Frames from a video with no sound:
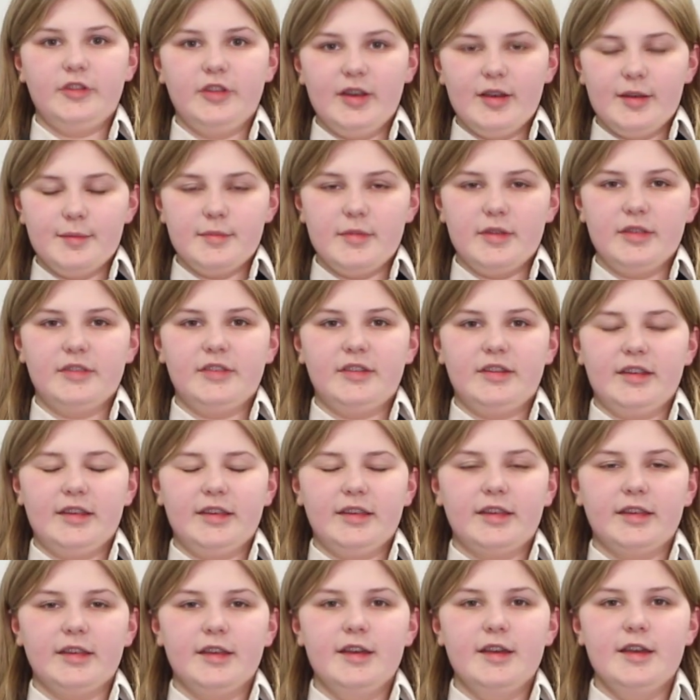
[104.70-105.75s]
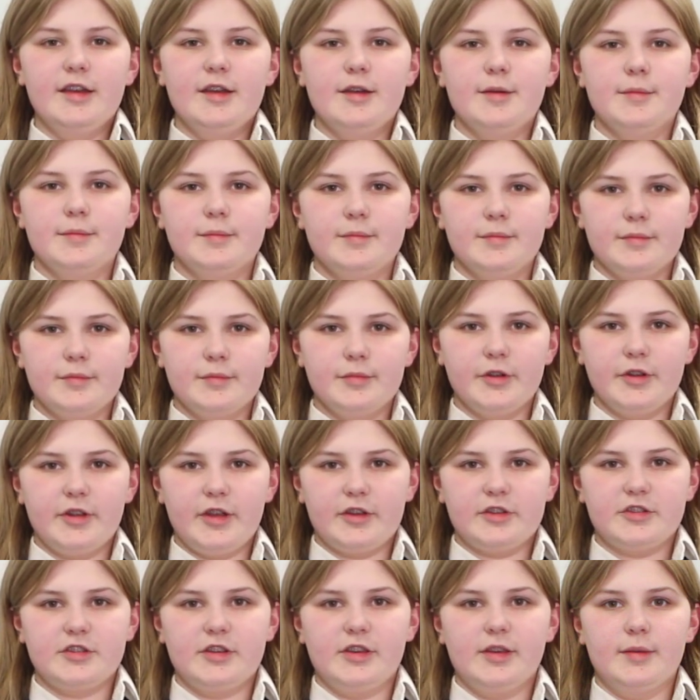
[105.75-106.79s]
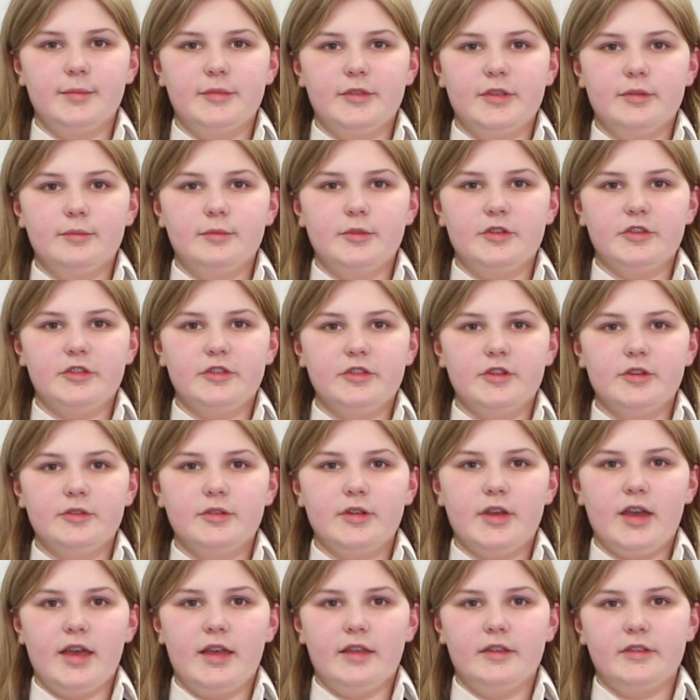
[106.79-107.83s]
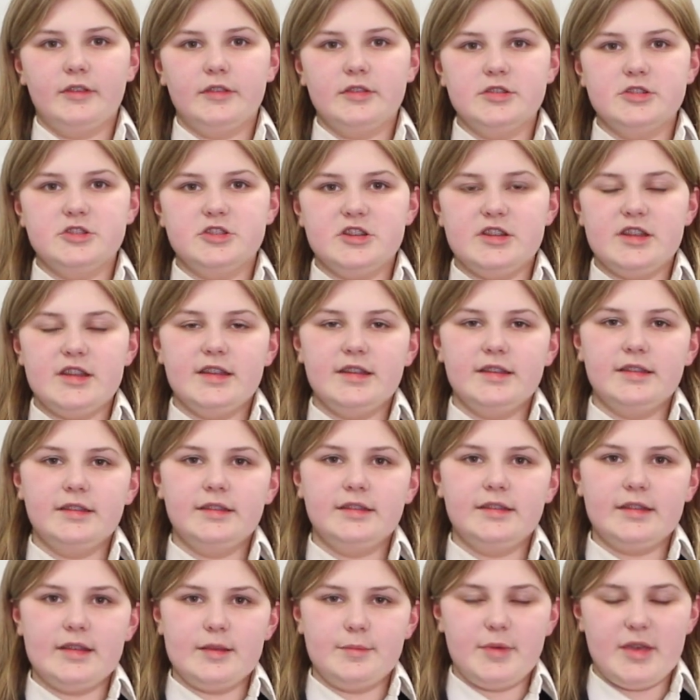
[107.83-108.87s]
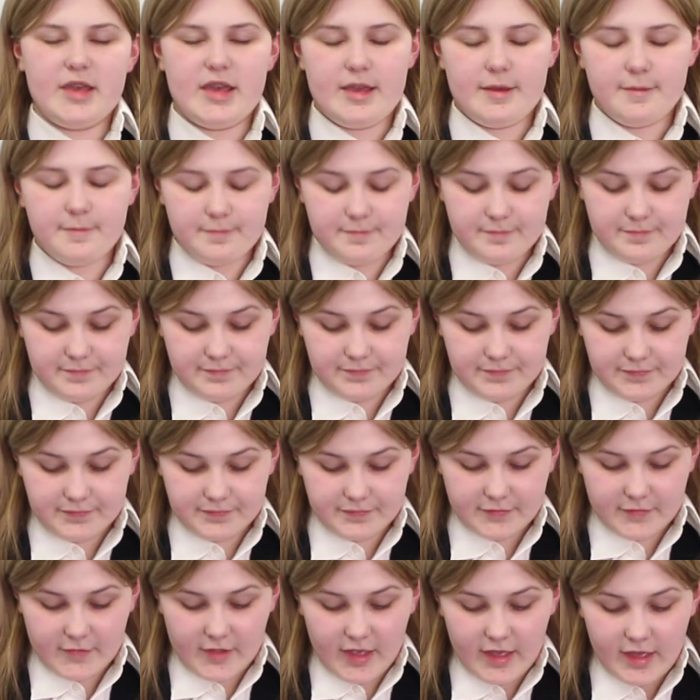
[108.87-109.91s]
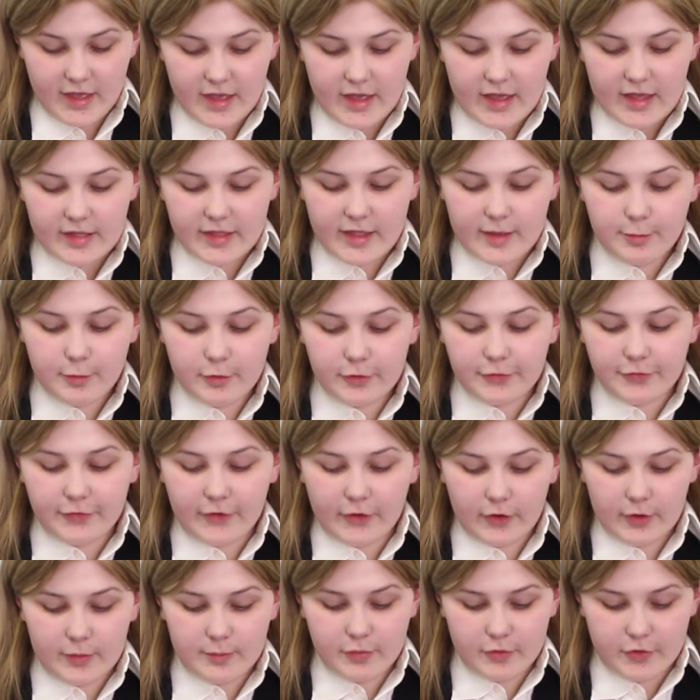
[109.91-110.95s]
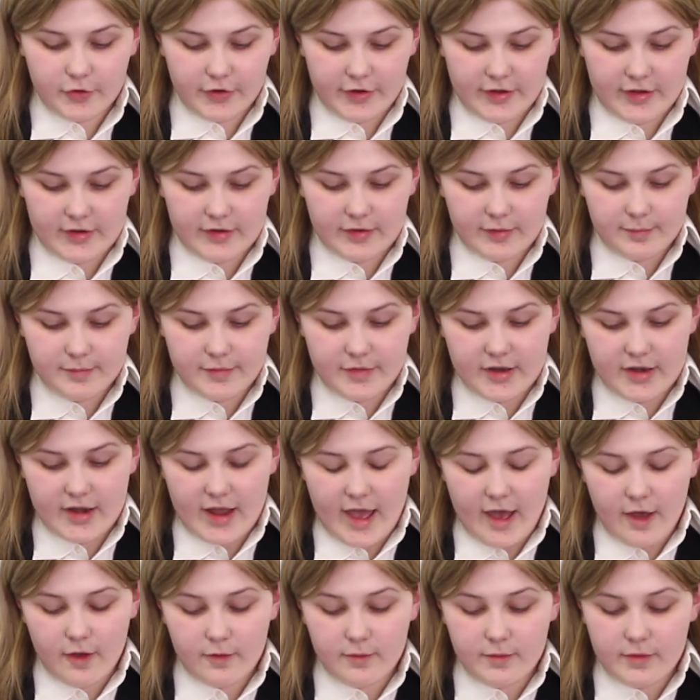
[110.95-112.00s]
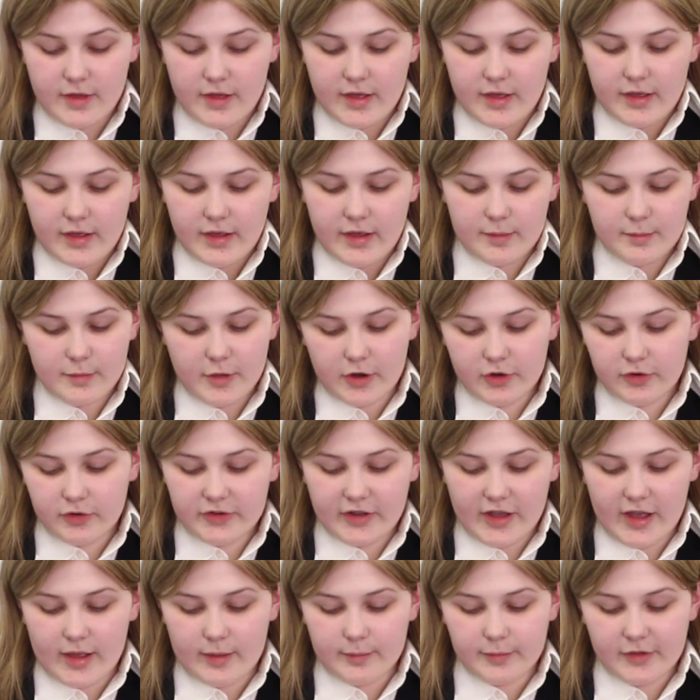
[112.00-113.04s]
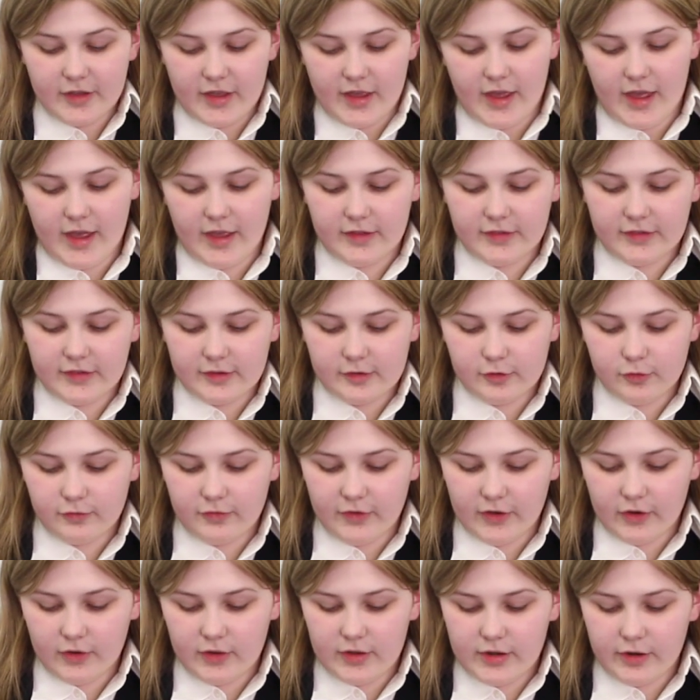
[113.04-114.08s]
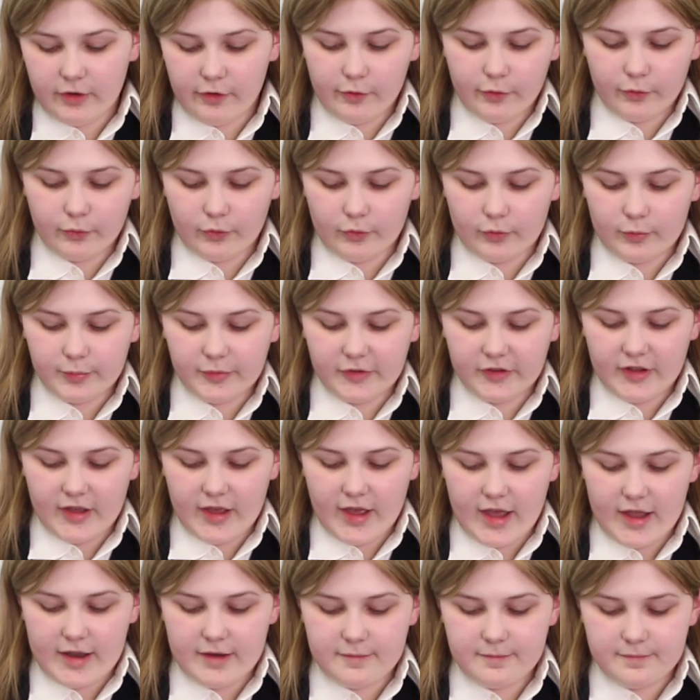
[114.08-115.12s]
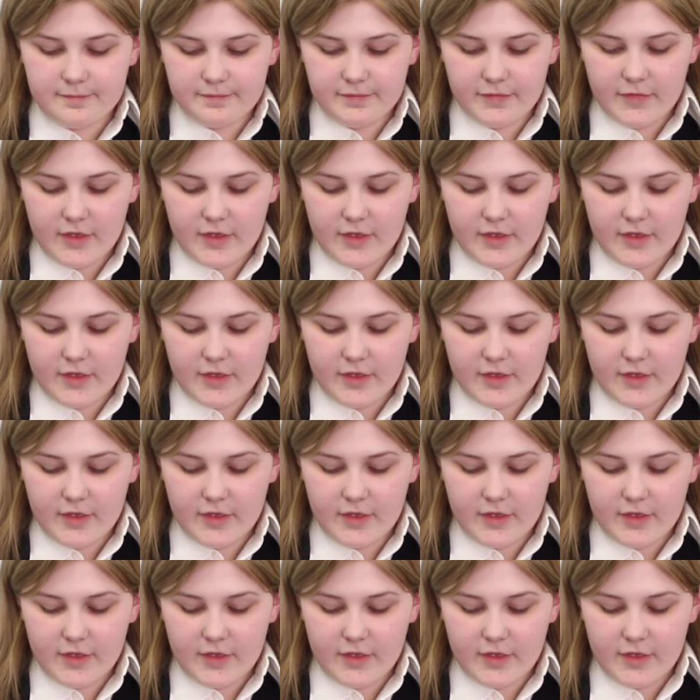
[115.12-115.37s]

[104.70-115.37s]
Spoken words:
domestic production comes in, which is known as GDP. Labor is very important, but now in modern times, it has very narrow groups and